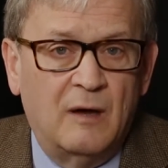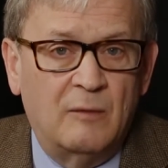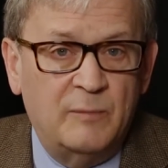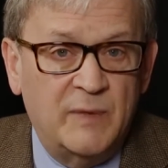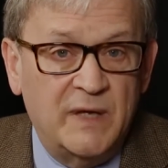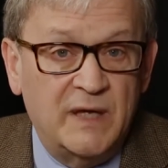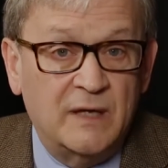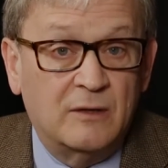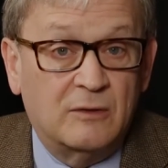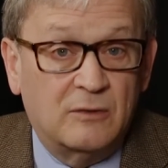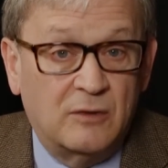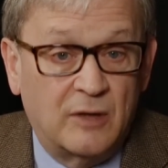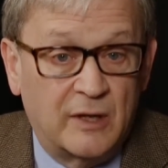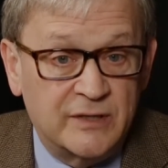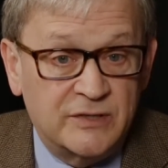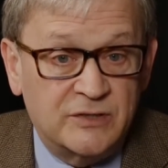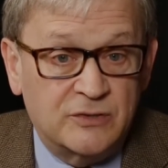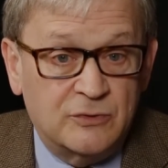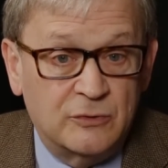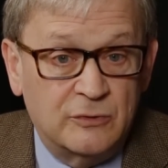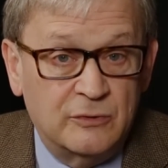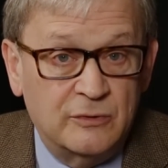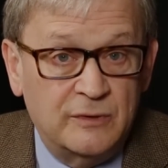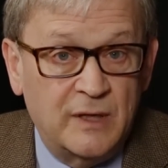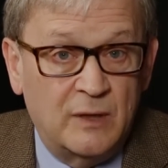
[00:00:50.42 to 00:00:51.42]
being
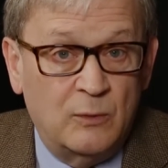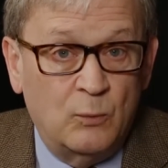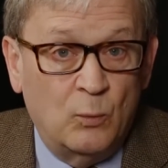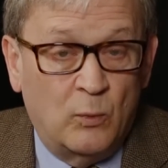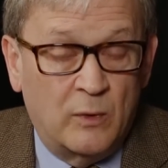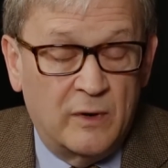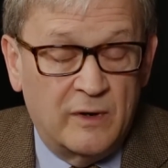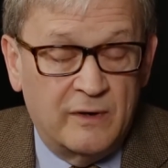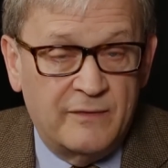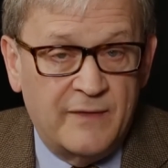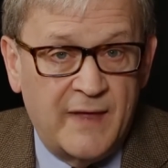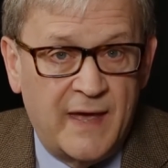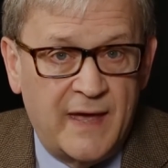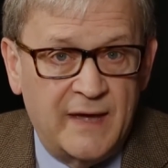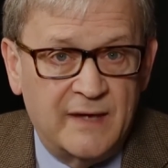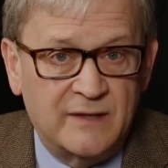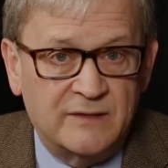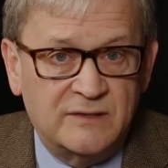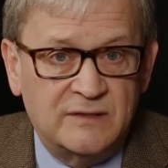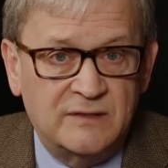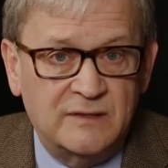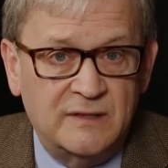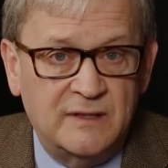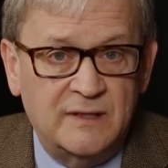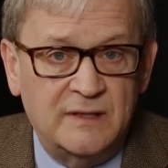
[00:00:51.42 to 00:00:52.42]
clustered in one of the
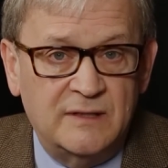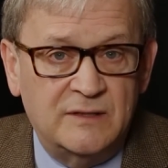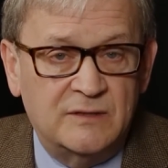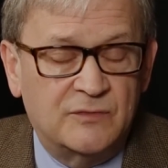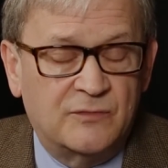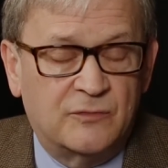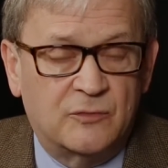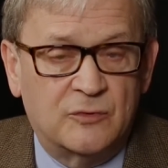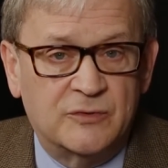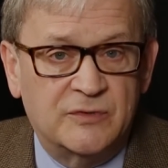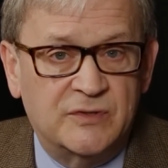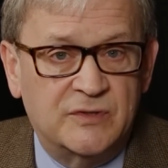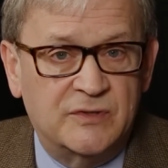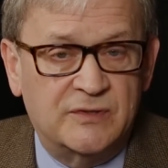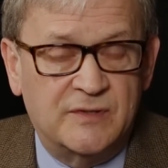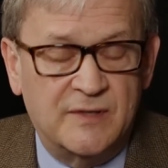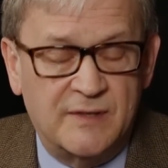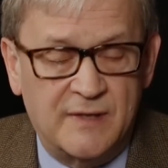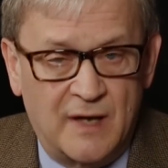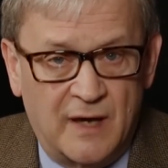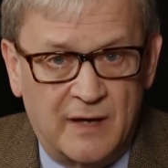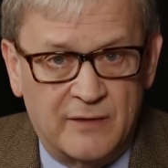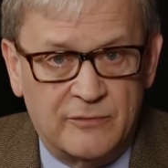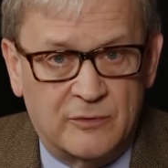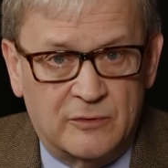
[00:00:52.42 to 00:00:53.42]
ASCs versus
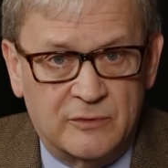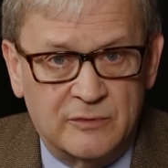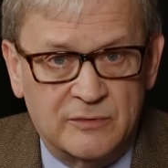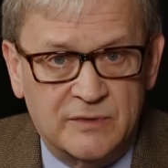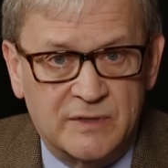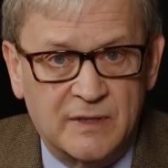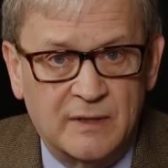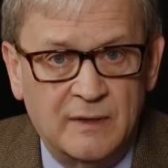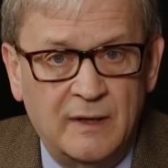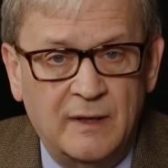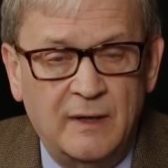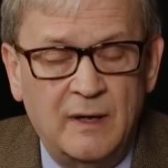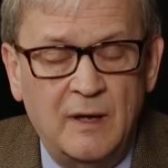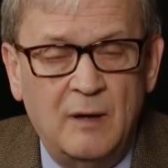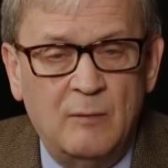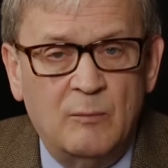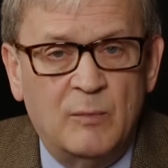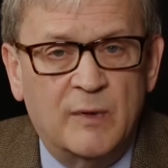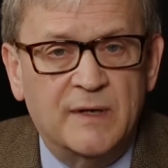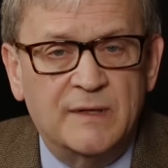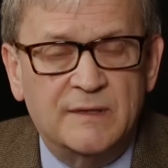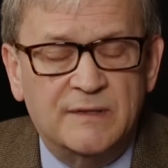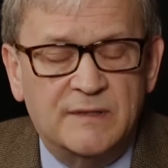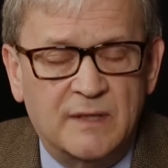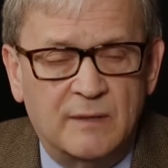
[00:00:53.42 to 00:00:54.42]
the others,
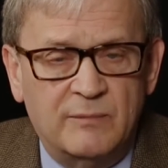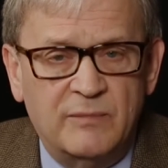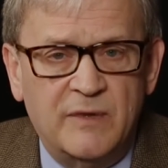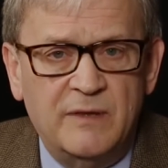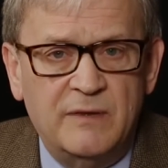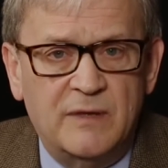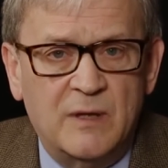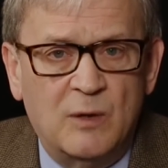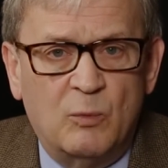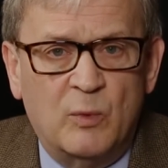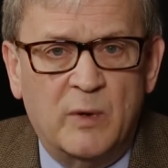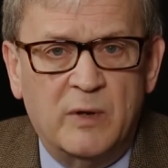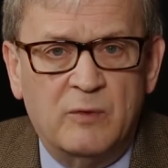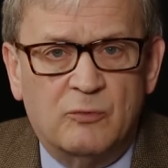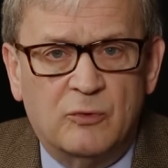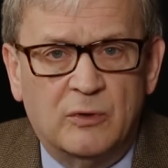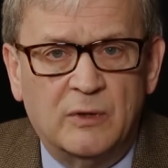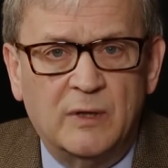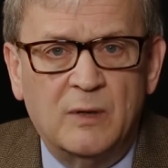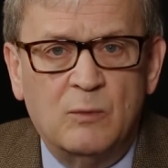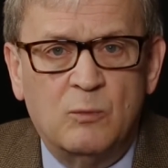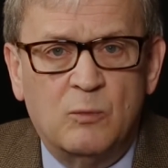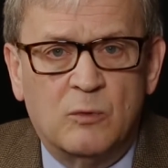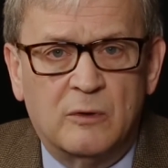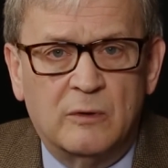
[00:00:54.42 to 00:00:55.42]
but it's something that we
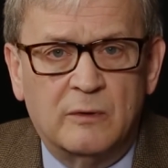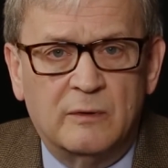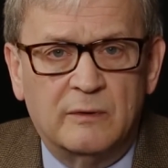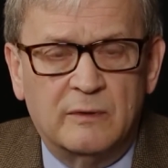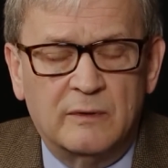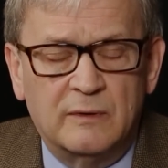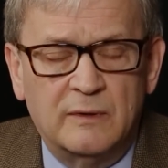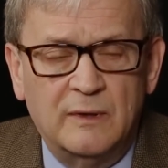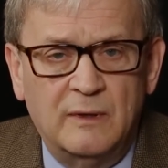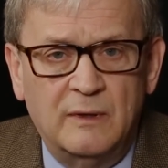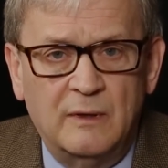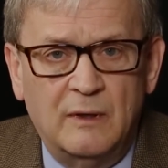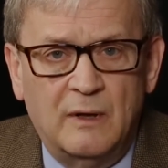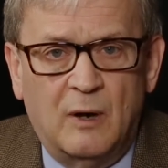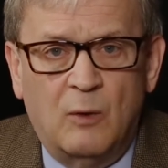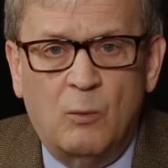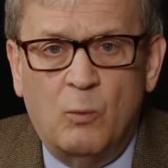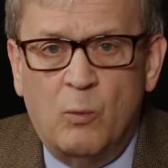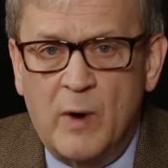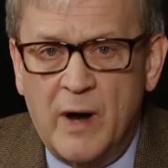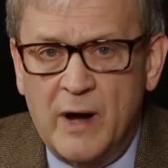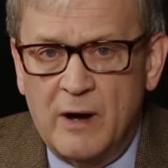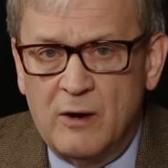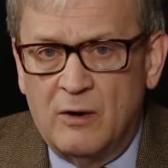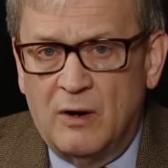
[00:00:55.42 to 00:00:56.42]
really weren't
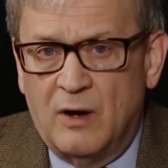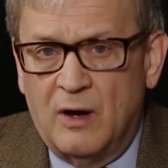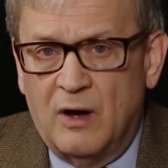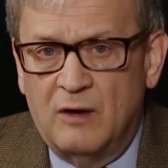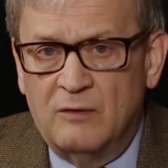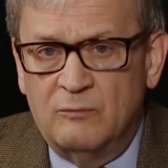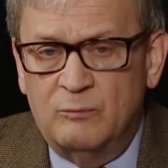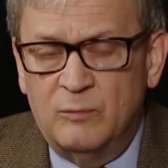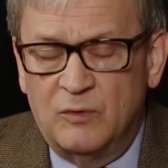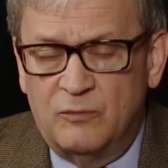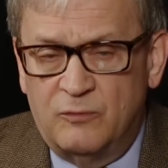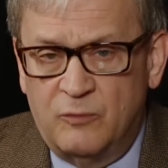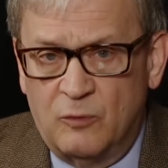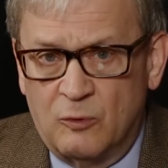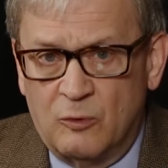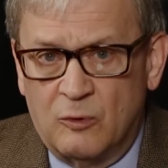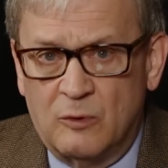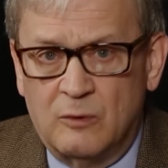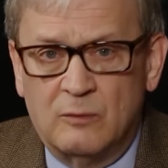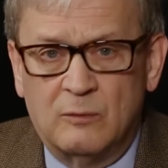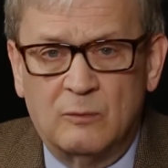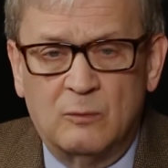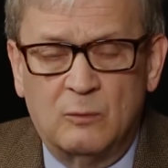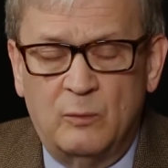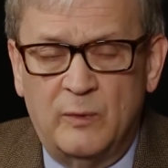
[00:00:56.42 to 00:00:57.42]
aware of
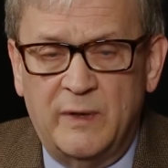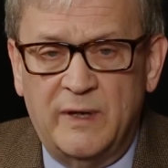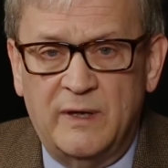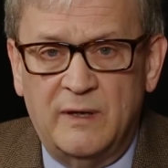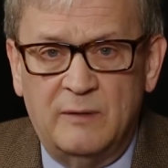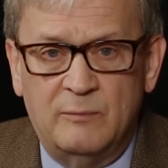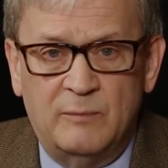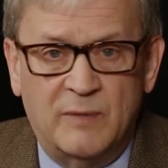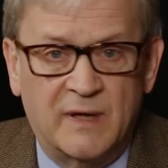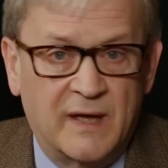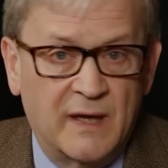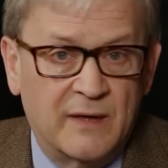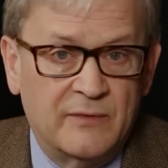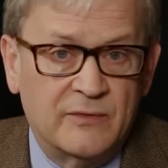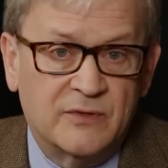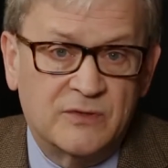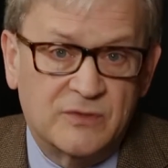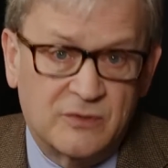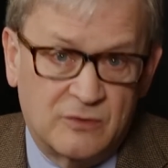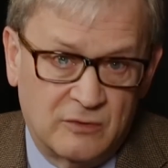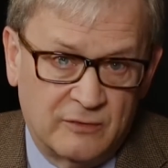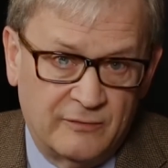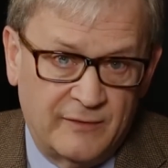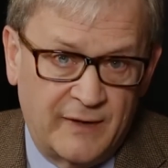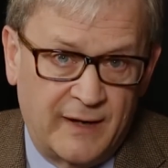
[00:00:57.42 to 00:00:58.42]
before we began the
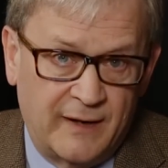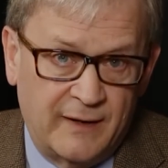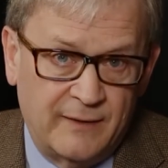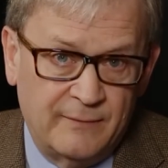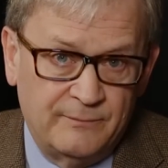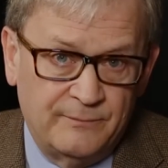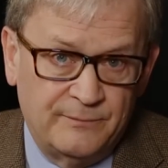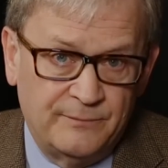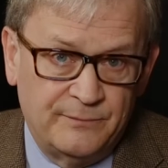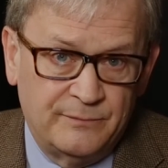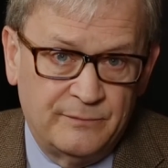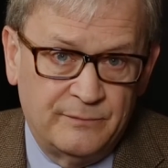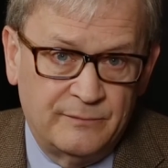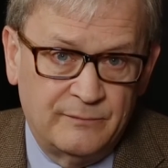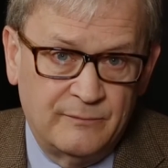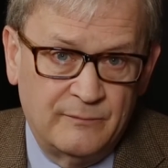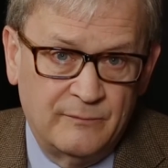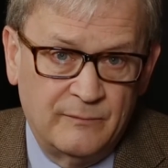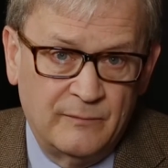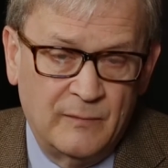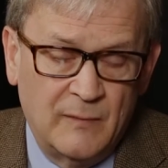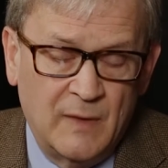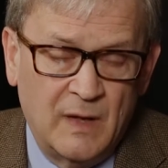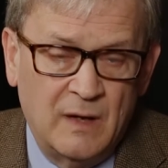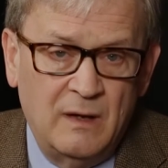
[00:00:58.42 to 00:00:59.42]
survey.
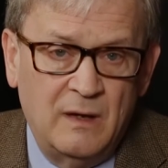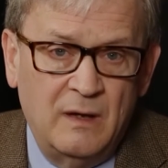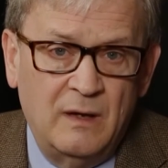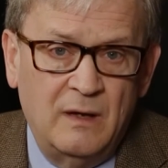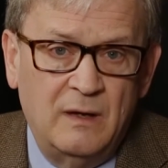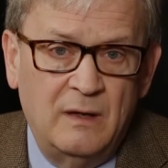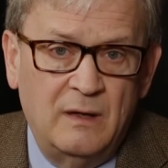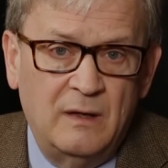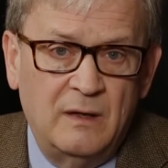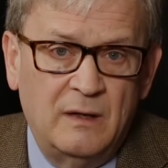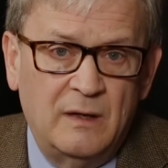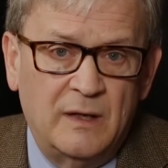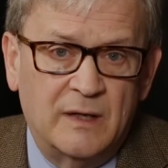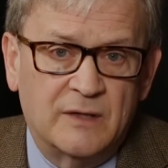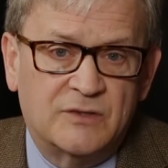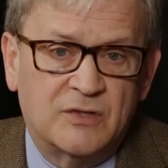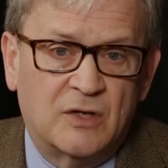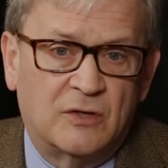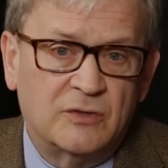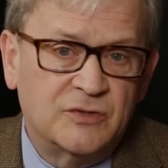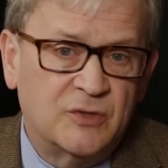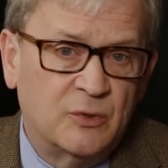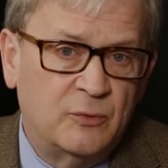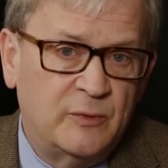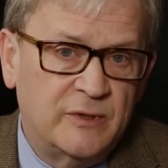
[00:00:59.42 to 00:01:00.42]
It's
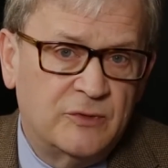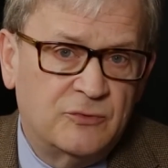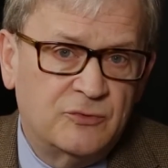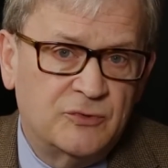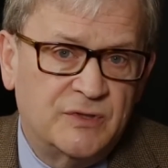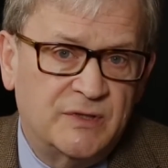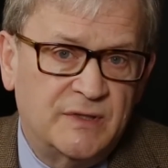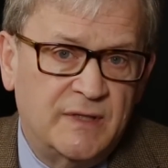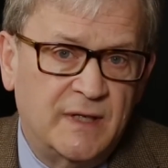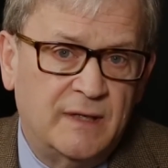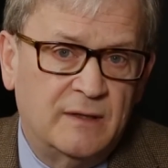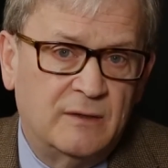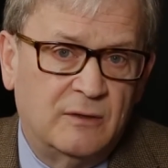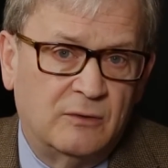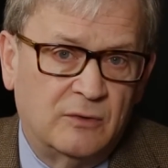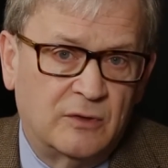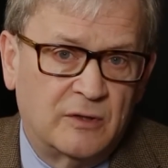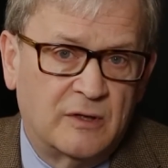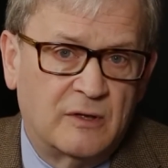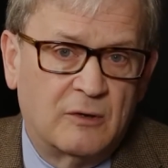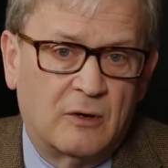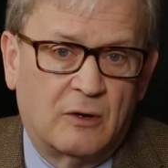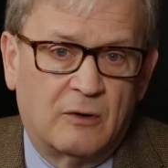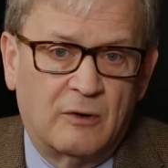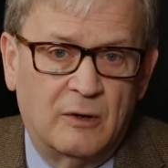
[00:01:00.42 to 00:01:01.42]
also interesting to
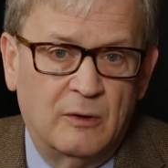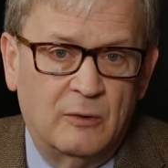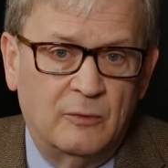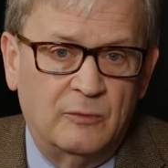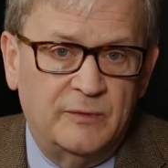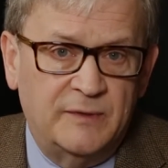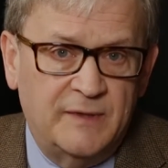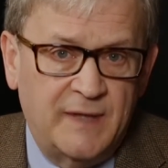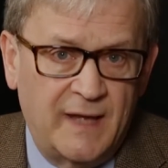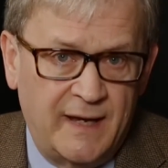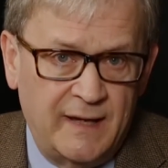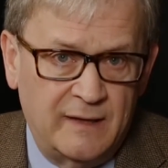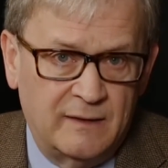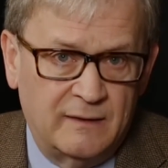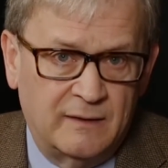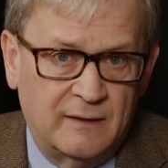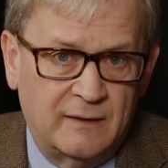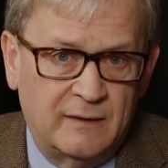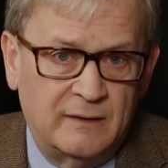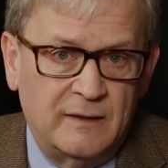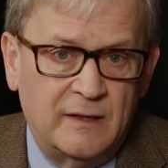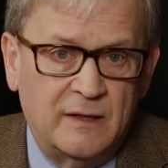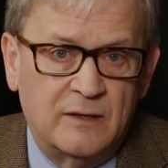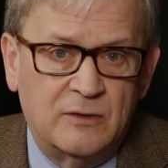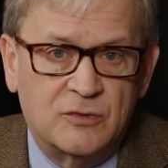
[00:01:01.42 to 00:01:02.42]
look at our own
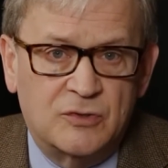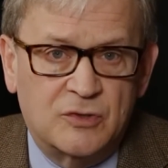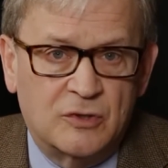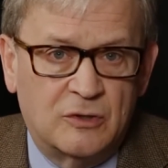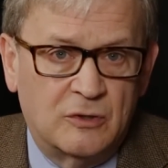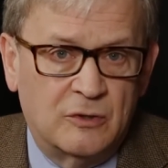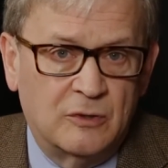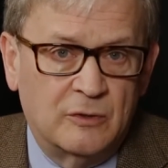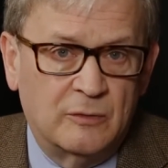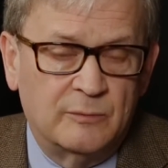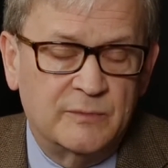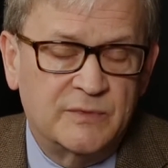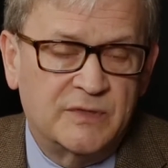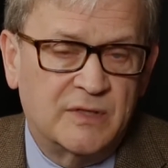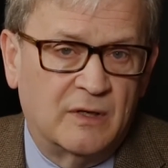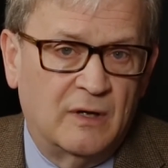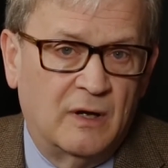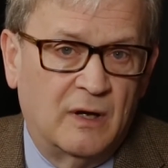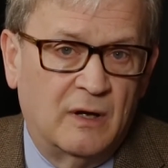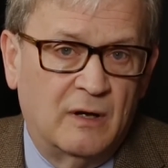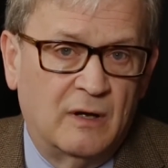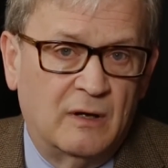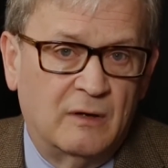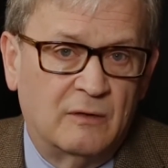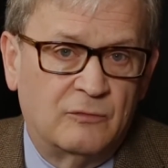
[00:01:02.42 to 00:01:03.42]
data in terms
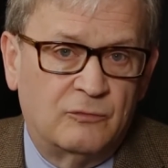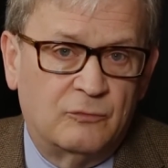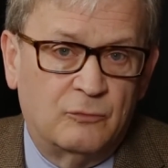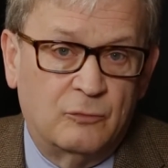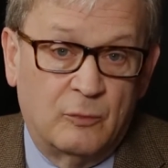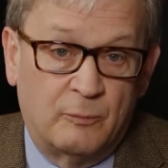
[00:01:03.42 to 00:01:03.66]
of